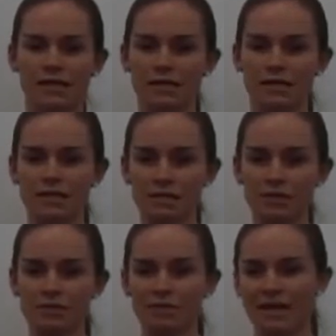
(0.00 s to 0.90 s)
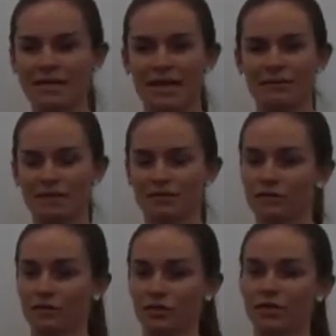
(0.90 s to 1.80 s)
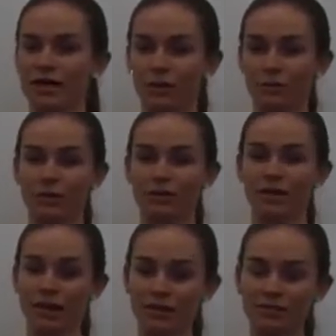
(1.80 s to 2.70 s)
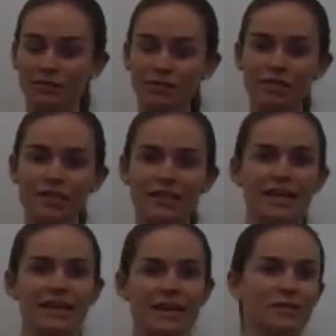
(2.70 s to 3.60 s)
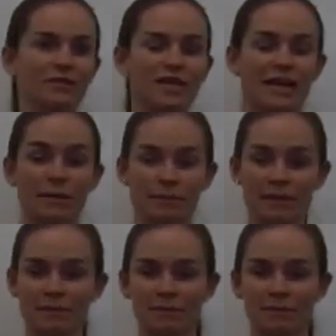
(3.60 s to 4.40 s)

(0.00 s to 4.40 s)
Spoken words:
There are two main types of diffusion, equimolar counterdiffusion and A through stagnant B.